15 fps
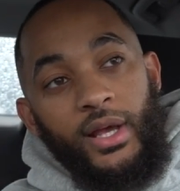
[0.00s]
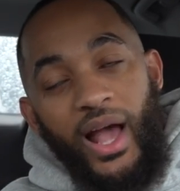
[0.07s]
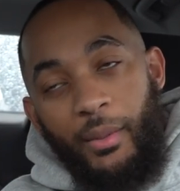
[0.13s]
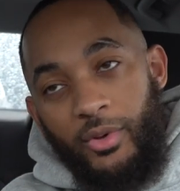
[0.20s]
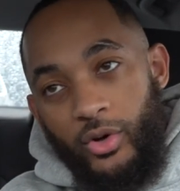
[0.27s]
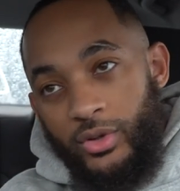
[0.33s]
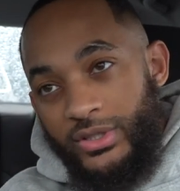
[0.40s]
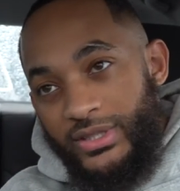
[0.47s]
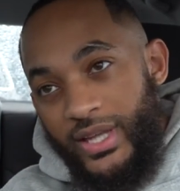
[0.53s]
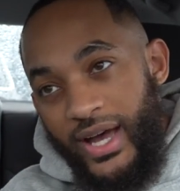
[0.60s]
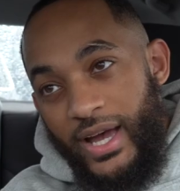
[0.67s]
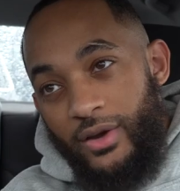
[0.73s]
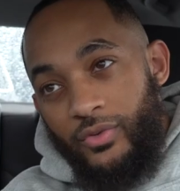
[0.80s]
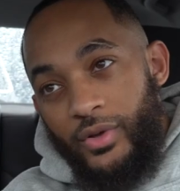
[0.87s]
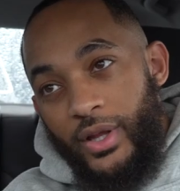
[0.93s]
I've been on this
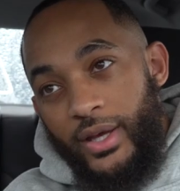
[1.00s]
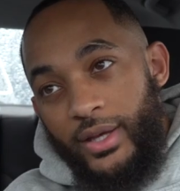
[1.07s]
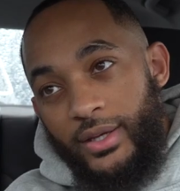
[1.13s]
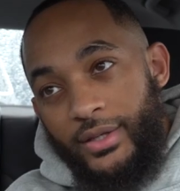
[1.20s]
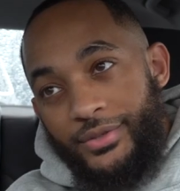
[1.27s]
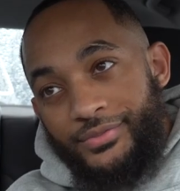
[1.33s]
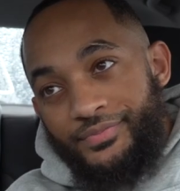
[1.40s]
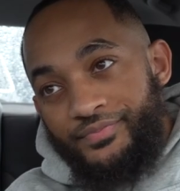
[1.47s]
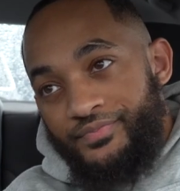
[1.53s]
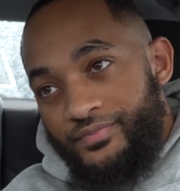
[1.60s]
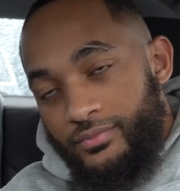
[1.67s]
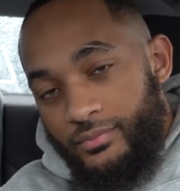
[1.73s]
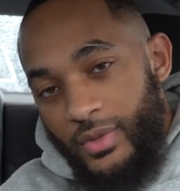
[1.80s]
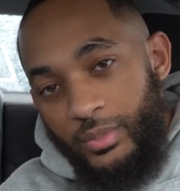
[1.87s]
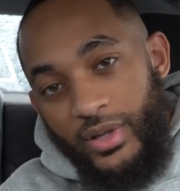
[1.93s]
diet for like,
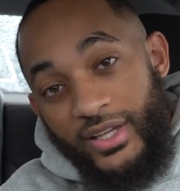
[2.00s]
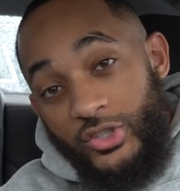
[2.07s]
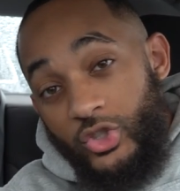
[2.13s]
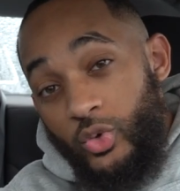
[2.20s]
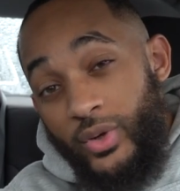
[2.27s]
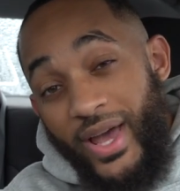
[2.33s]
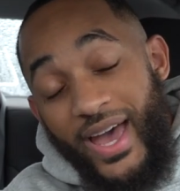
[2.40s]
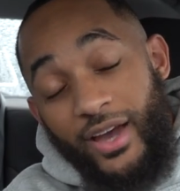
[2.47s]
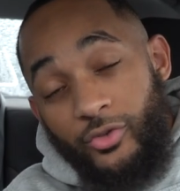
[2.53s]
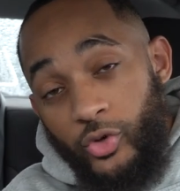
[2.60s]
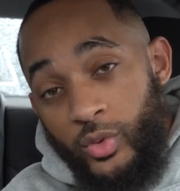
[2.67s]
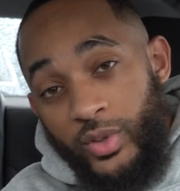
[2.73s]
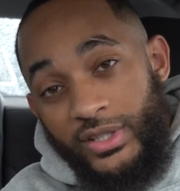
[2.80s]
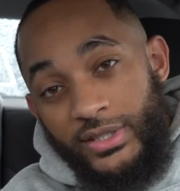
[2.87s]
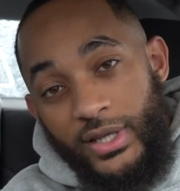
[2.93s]
maybe like
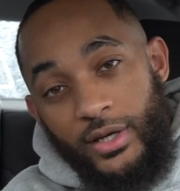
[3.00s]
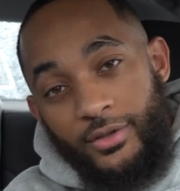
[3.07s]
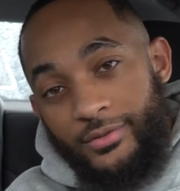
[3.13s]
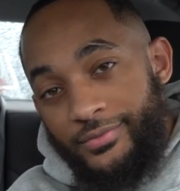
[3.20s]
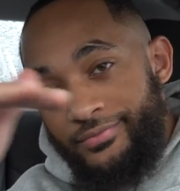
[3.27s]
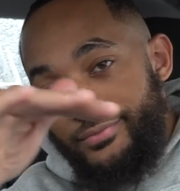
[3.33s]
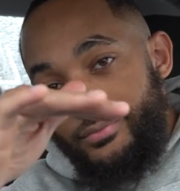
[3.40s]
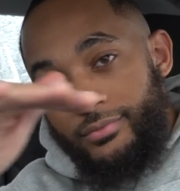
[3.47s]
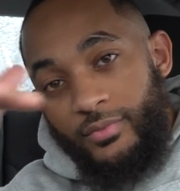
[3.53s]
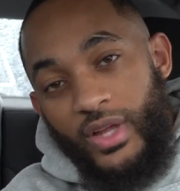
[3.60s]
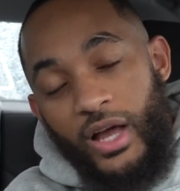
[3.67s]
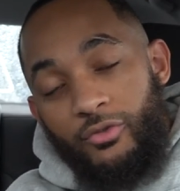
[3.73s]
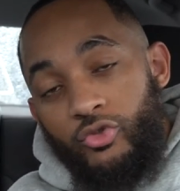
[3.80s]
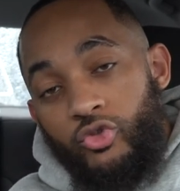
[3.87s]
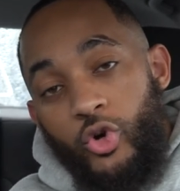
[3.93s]
2.5-3 weeks now.
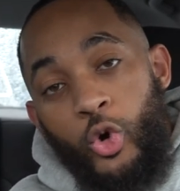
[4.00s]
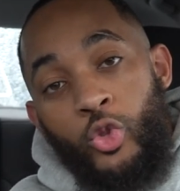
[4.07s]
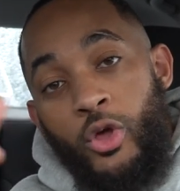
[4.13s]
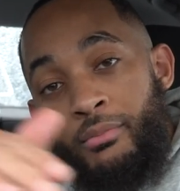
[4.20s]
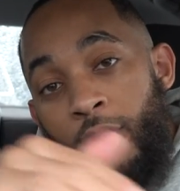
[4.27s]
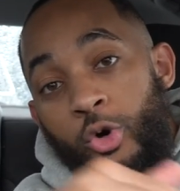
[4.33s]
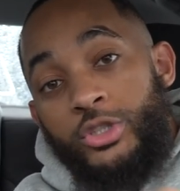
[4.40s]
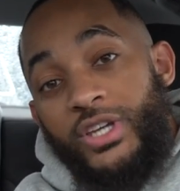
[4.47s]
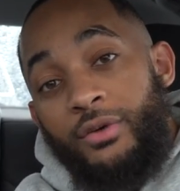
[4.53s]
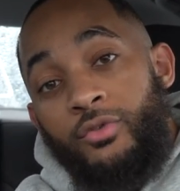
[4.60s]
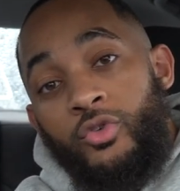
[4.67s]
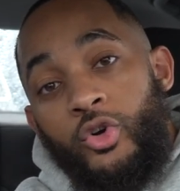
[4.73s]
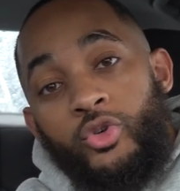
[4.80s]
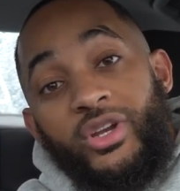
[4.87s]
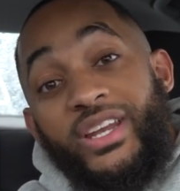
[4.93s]
I've grown the most
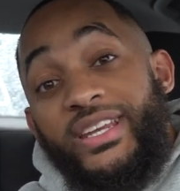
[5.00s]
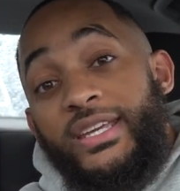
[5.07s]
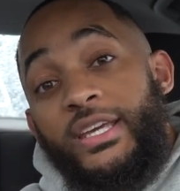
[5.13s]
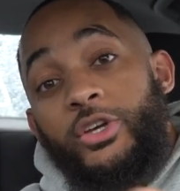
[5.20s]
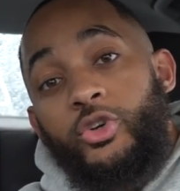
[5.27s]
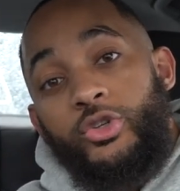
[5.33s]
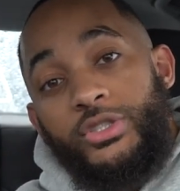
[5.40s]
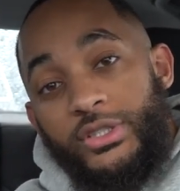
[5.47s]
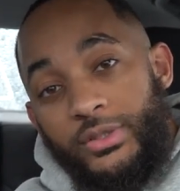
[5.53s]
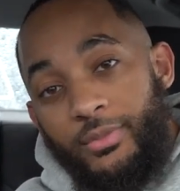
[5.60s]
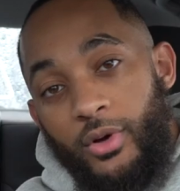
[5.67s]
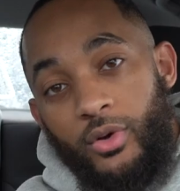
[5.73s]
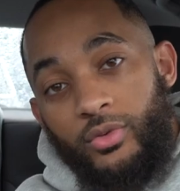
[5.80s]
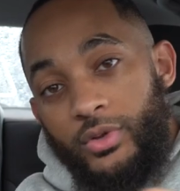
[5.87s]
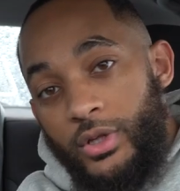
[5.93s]
I've grown in years,
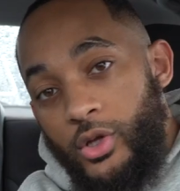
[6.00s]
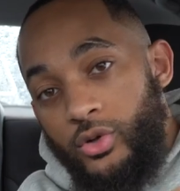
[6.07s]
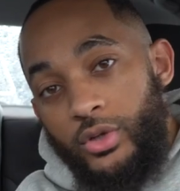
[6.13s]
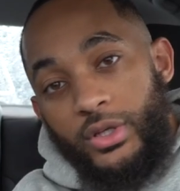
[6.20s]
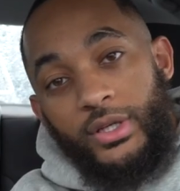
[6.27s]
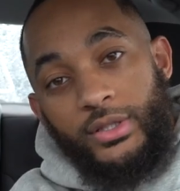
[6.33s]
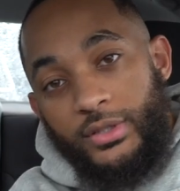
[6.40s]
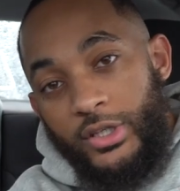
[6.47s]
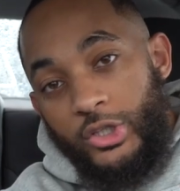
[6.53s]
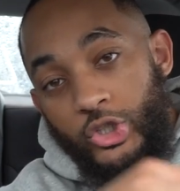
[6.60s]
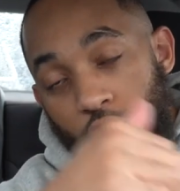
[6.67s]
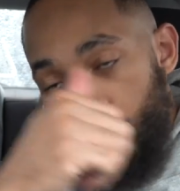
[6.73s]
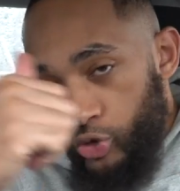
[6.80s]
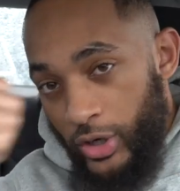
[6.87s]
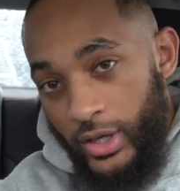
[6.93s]
bro. Literally,
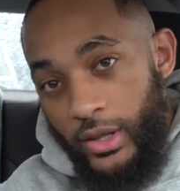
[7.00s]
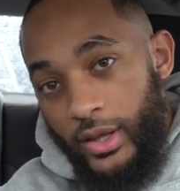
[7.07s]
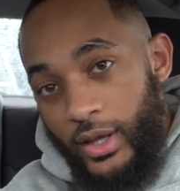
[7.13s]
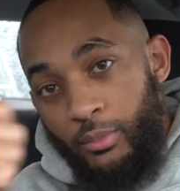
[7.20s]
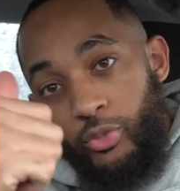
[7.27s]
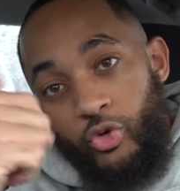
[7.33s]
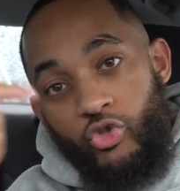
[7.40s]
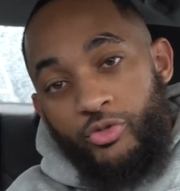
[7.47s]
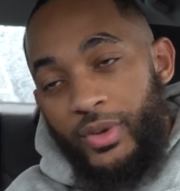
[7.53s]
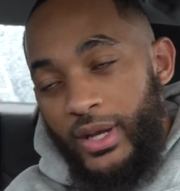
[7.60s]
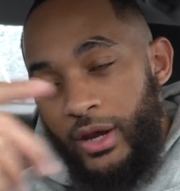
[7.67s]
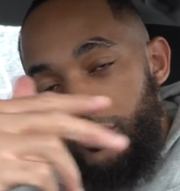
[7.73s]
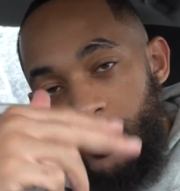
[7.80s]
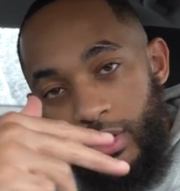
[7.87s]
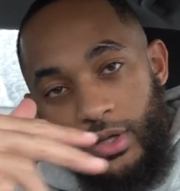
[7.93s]
strength,
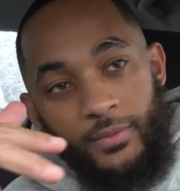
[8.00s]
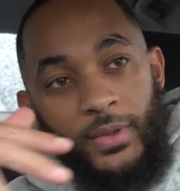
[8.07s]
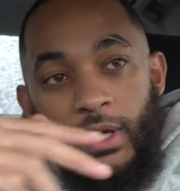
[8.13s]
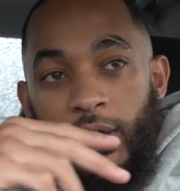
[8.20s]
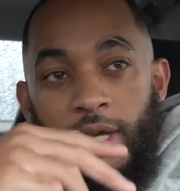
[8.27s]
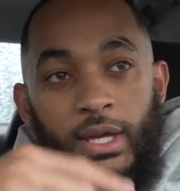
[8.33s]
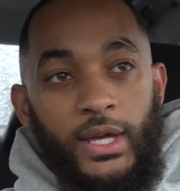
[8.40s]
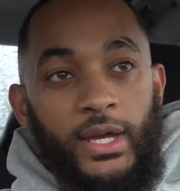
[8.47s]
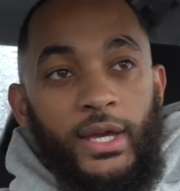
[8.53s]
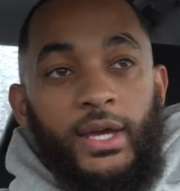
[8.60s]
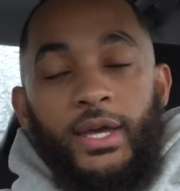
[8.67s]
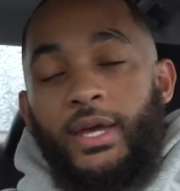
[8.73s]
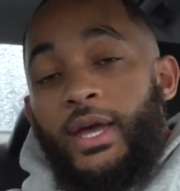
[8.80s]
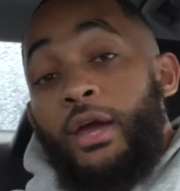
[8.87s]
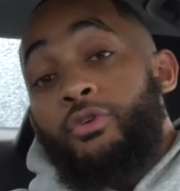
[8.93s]
improvement, everything.
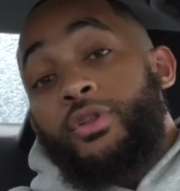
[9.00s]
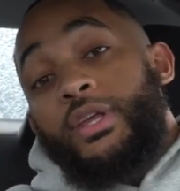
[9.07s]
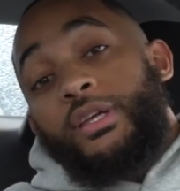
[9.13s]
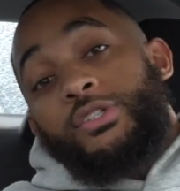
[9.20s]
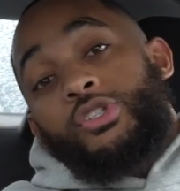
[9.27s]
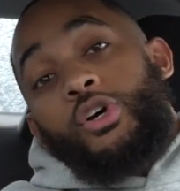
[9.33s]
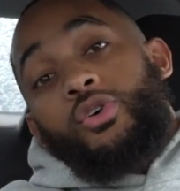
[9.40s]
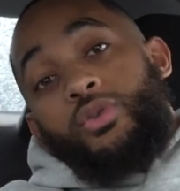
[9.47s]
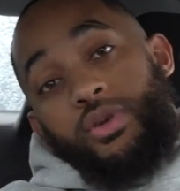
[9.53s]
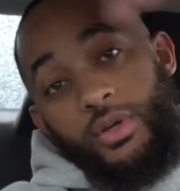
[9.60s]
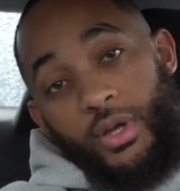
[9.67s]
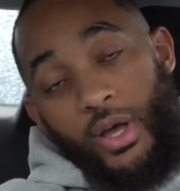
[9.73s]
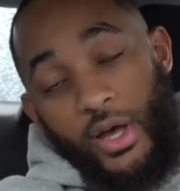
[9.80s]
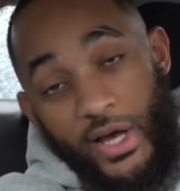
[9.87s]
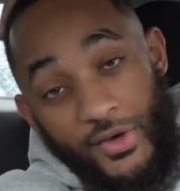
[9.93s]
Everything. So
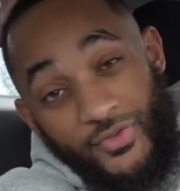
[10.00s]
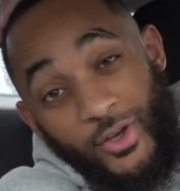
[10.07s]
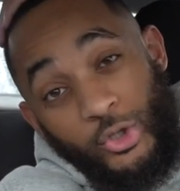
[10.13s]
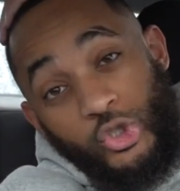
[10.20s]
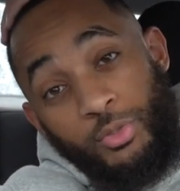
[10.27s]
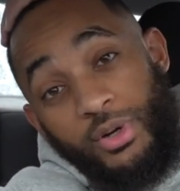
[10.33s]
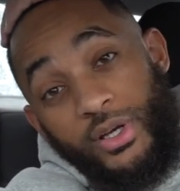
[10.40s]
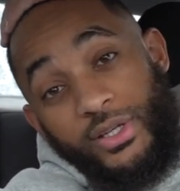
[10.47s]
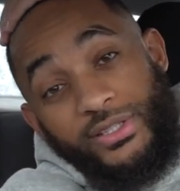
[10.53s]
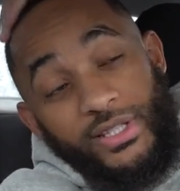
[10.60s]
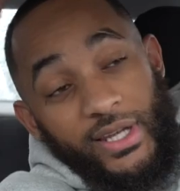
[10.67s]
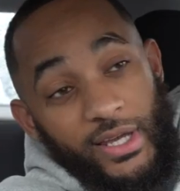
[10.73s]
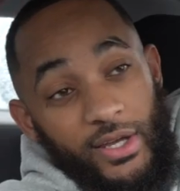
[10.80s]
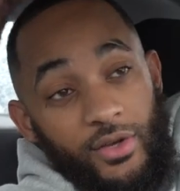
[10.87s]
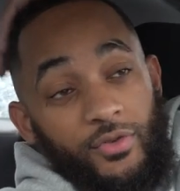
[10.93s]
I felt super good
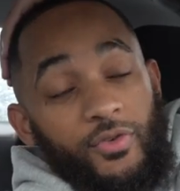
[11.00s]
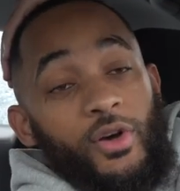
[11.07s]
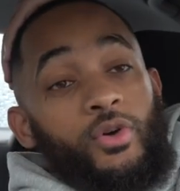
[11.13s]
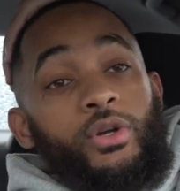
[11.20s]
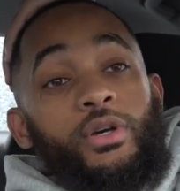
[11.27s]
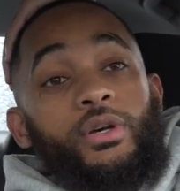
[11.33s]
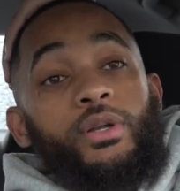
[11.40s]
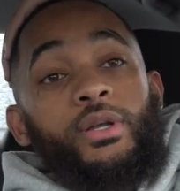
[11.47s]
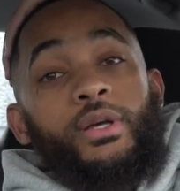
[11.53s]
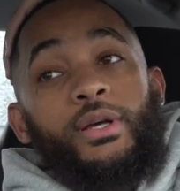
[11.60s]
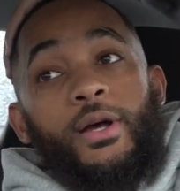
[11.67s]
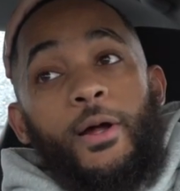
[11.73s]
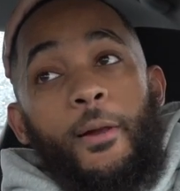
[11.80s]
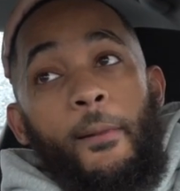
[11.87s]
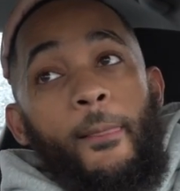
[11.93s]
today. I felt good.
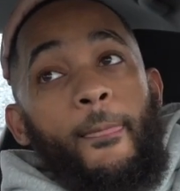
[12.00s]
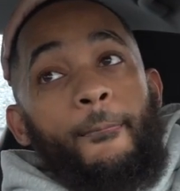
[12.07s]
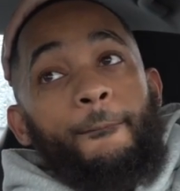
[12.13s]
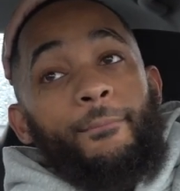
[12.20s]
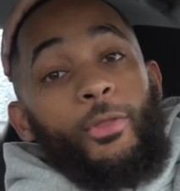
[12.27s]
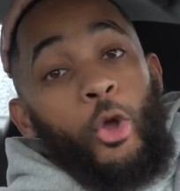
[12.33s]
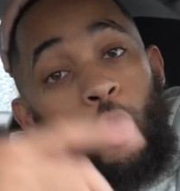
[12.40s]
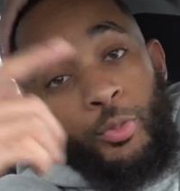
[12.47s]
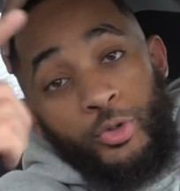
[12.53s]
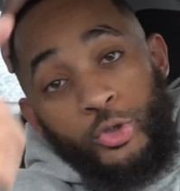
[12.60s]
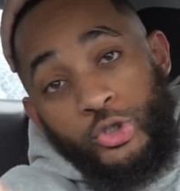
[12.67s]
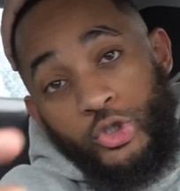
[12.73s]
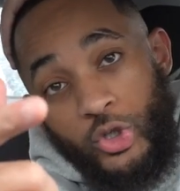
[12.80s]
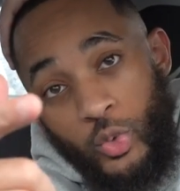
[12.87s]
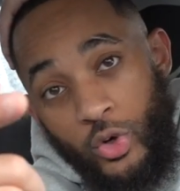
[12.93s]
Hope you enjoyed the